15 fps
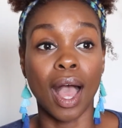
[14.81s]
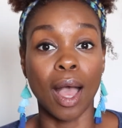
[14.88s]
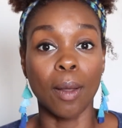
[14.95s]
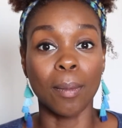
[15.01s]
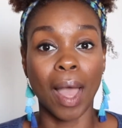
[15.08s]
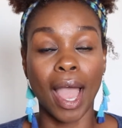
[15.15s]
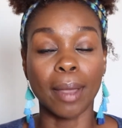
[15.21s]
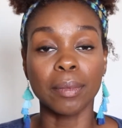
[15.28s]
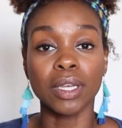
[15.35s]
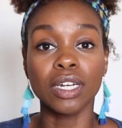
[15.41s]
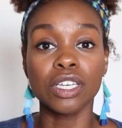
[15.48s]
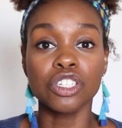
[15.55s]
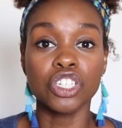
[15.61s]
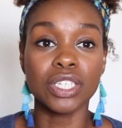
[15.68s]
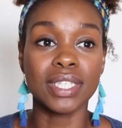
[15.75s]
I'm
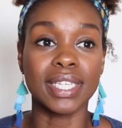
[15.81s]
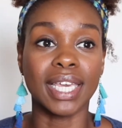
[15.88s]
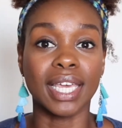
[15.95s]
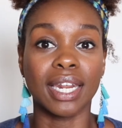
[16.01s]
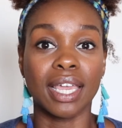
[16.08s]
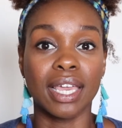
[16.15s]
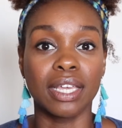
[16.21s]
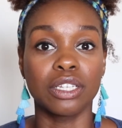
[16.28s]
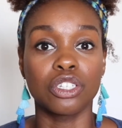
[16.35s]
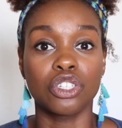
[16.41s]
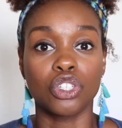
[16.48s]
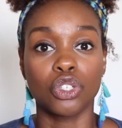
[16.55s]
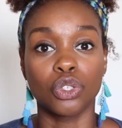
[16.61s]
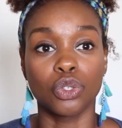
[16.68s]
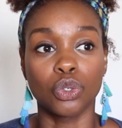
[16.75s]
gonna just get
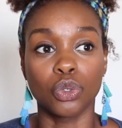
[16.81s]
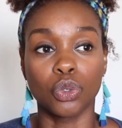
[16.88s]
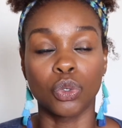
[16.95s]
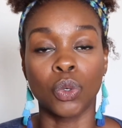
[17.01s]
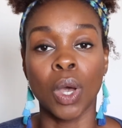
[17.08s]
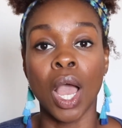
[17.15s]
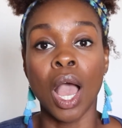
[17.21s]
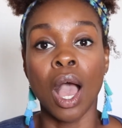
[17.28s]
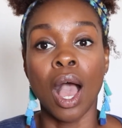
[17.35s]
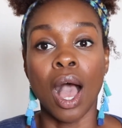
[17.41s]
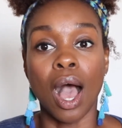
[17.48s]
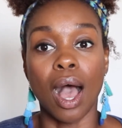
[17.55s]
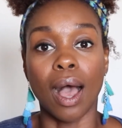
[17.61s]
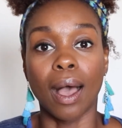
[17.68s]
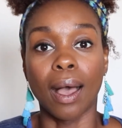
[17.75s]
into
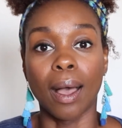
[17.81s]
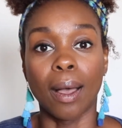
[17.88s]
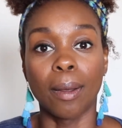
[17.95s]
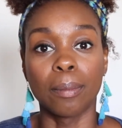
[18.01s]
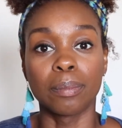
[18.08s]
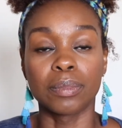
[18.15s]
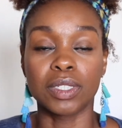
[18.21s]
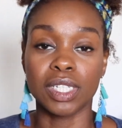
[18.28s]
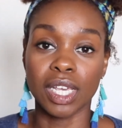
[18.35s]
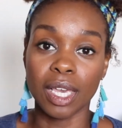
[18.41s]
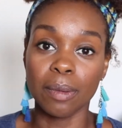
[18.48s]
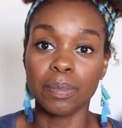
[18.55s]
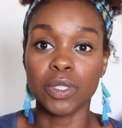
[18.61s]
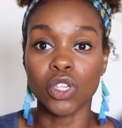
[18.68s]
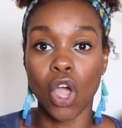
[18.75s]

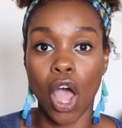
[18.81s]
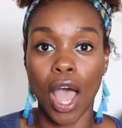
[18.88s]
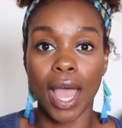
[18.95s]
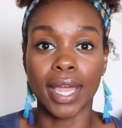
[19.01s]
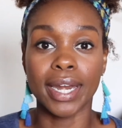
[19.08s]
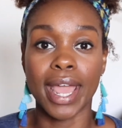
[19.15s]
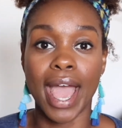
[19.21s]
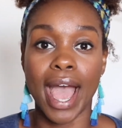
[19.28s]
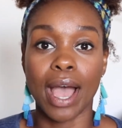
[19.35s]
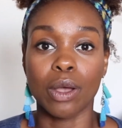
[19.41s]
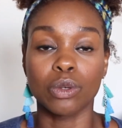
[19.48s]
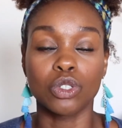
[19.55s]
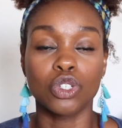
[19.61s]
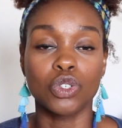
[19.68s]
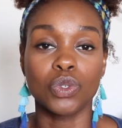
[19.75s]
tips on
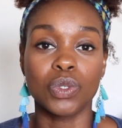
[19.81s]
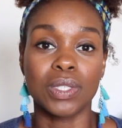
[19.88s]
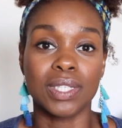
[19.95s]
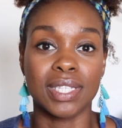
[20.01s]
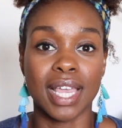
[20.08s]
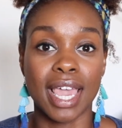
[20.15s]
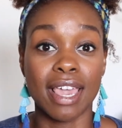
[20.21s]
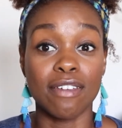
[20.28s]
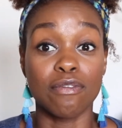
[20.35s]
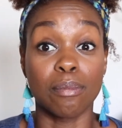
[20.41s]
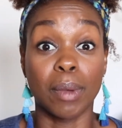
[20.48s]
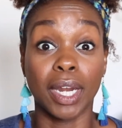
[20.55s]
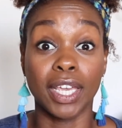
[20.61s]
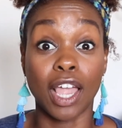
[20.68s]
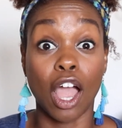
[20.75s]
how to save
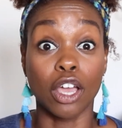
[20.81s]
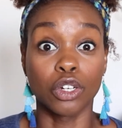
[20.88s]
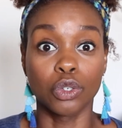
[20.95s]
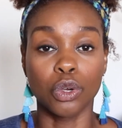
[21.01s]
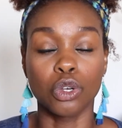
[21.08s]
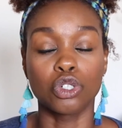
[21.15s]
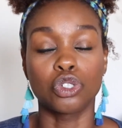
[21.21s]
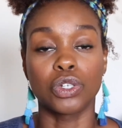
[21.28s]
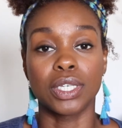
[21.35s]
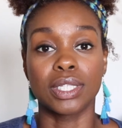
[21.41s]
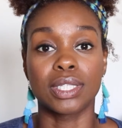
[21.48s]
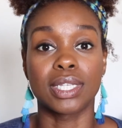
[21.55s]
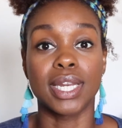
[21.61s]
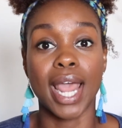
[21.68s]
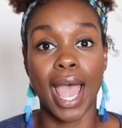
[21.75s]
money on
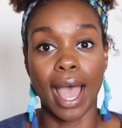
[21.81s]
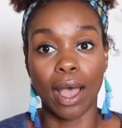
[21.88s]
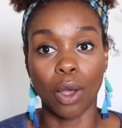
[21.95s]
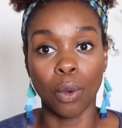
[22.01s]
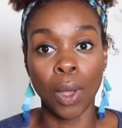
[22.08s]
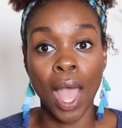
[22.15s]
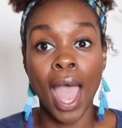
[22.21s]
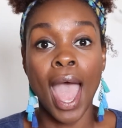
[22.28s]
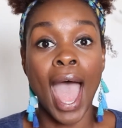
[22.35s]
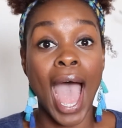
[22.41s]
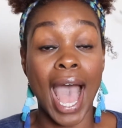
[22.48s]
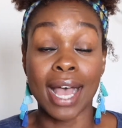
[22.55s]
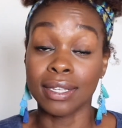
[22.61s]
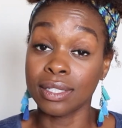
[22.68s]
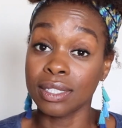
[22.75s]
groceries. Now,
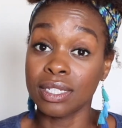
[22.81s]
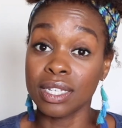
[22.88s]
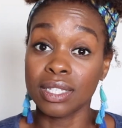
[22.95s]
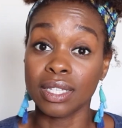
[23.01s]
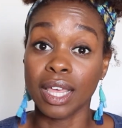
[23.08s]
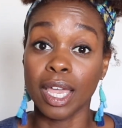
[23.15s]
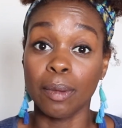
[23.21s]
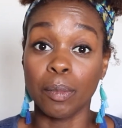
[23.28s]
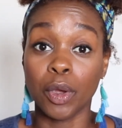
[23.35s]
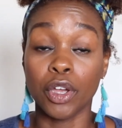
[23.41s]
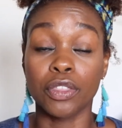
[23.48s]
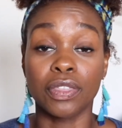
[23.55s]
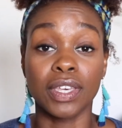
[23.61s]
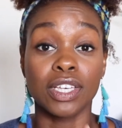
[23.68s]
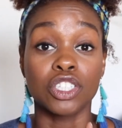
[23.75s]
as a
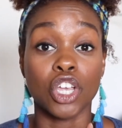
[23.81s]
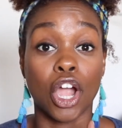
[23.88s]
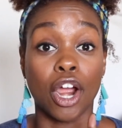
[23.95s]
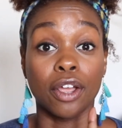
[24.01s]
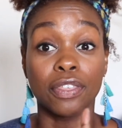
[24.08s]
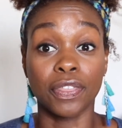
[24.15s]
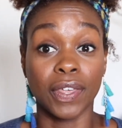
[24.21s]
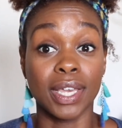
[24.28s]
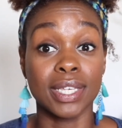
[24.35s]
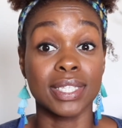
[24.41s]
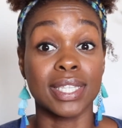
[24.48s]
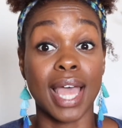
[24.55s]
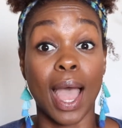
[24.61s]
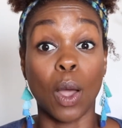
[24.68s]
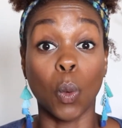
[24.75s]
disclaimer, these are
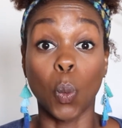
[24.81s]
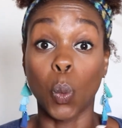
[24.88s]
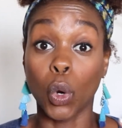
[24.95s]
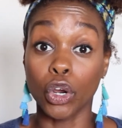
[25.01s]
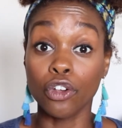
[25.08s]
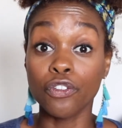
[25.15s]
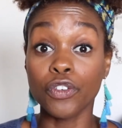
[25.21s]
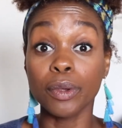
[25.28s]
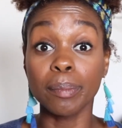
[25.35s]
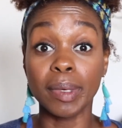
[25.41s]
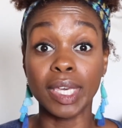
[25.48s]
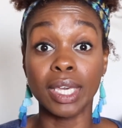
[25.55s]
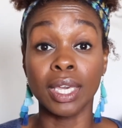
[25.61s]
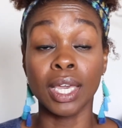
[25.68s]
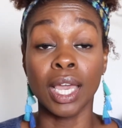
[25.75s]
things that work for
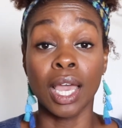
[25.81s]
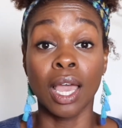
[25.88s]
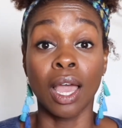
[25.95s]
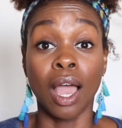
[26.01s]
me.